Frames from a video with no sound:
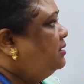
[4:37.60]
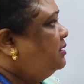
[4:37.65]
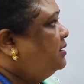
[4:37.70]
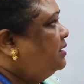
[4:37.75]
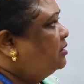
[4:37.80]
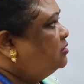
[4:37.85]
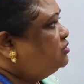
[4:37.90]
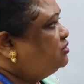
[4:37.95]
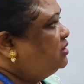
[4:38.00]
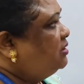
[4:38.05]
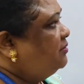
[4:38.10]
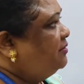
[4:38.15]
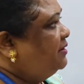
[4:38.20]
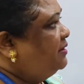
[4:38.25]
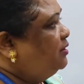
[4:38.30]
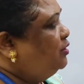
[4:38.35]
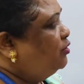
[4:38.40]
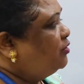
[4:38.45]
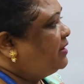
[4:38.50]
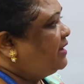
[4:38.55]
Now,
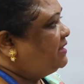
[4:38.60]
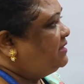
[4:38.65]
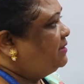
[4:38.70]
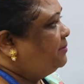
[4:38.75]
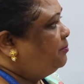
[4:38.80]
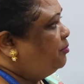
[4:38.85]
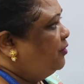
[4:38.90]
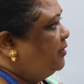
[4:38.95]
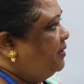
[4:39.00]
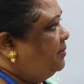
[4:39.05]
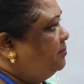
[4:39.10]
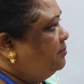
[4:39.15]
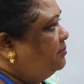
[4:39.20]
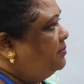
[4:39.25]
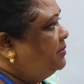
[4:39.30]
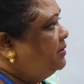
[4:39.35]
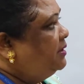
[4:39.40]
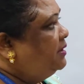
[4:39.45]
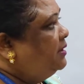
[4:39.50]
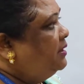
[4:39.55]
children, look at the
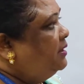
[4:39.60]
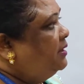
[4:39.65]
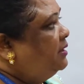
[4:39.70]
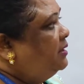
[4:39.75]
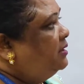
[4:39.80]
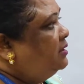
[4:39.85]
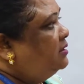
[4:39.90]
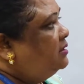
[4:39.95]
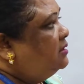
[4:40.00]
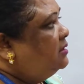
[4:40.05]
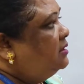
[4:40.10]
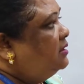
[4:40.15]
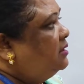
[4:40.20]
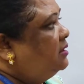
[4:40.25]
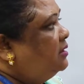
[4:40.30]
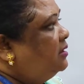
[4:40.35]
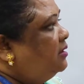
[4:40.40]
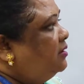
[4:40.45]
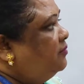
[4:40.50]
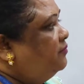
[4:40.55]
poem.
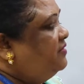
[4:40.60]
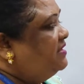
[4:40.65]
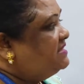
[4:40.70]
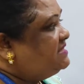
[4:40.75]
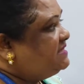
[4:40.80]
We